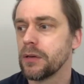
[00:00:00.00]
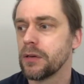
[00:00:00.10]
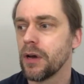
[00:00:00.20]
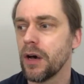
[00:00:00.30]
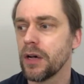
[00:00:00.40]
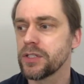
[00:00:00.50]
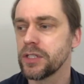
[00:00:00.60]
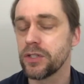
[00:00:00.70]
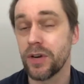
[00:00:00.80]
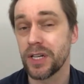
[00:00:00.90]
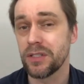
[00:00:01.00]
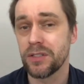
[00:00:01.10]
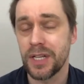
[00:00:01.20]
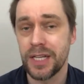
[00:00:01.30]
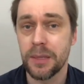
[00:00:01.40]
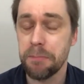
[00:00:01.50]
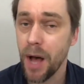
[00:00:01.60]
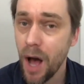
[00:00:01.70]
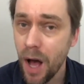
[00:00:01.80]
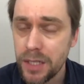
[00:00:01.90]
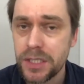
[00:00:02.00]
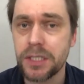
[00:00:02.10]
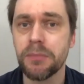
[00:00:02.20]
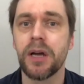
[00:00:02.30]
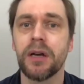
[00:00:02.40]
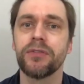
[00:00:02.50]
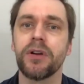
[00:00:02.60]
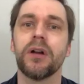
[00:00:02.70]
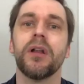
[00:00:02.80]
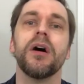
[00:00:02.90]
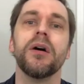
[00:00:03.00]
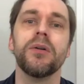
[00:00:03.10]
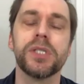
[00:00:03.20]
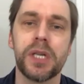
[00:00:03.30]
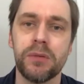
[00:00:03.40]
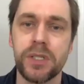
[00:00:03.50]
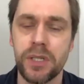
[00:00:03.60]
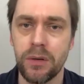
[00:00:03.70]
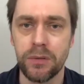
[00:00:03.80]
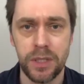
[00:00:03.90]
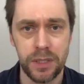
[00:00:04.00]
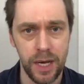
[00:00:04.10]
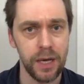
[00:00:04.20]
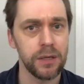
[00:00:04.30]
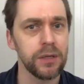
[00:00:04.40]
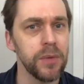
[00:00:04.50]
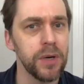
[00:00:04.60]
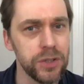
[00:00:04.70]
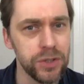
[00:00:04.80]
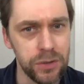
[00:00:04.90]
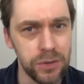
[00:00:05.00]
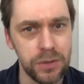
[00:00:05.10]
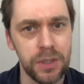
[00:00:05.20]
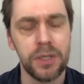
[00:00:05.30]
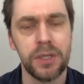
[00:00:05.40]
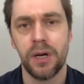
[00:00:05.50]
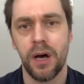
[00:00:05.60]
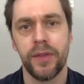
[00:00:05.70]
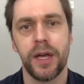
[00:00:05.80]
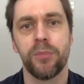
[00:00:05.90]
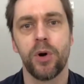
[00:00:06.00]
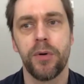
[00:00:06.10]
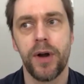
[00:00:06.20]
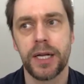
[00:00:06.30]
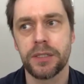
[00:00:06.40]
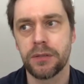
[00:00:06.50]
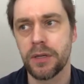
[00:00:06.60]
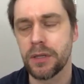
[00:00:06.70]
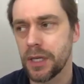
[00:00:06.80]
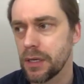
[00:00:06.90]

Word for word: casting directors in the past might have gone, oh, so-and-so did that commercial. Are they a proper actor? I think